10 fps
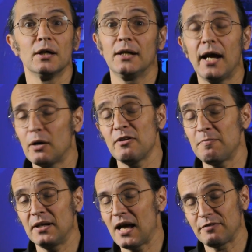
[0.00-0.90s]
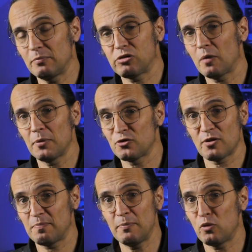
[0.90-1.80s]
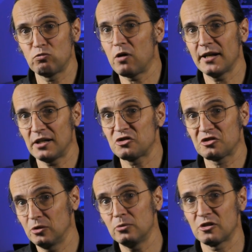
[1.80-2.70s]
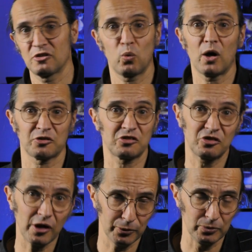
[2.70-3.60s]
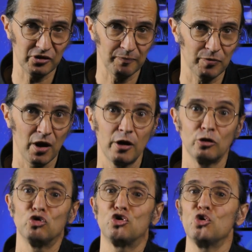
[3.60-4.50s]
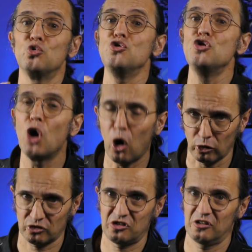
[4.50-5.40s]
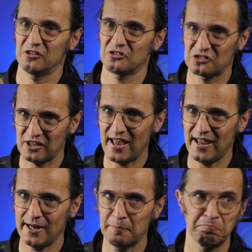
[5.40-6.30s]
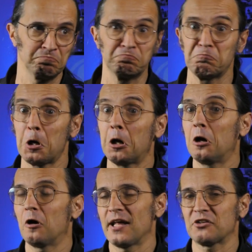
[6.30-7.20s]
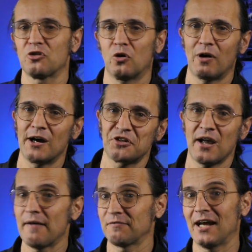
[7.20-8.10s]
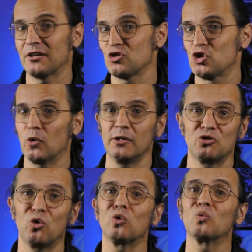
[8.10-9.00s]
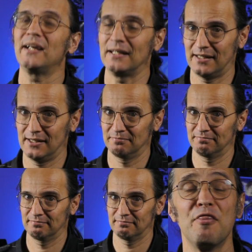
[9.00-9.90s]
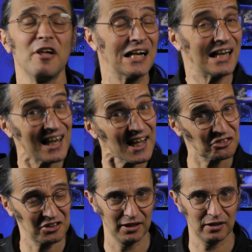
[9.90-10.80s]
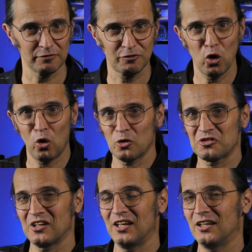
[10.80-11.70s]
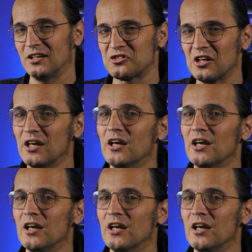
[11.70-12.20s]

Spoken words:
yeah, we've been having problems with people riding scooters while stoned. Do not say, oh, that's all right, I haven't had a joint all week. The classic, of course, is,